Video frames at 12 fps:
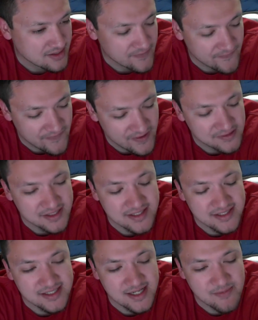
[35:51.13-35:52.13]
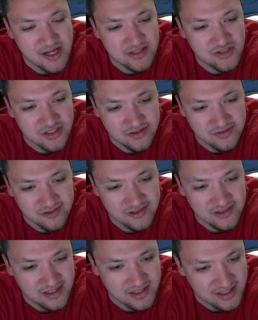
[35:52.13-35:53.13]
The Phillies, I mentioned.
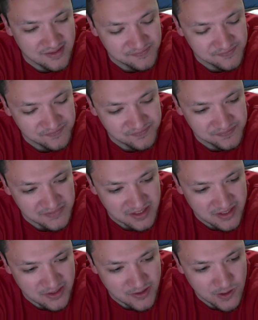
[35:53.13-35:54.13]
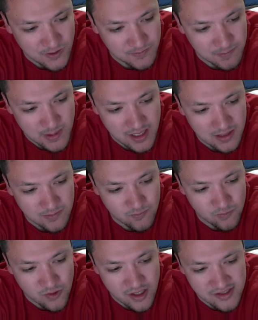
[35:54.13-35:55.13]

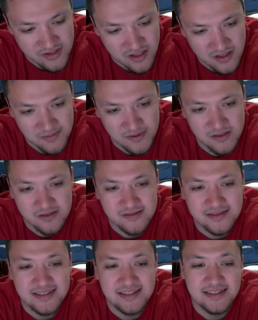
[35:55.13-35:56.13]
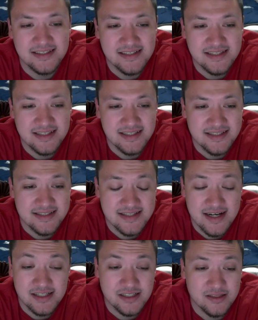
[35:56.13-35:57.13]
Bryce Harper is
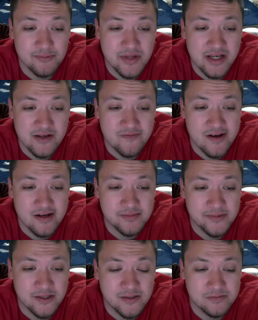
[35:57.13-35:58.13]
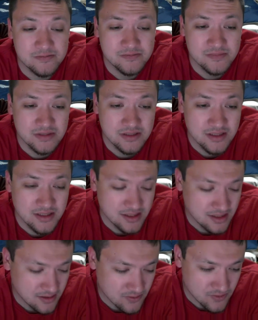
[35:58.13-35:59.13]
not going to be available,
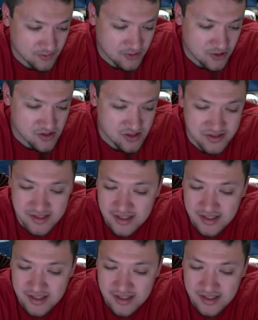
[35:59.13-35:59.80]
reported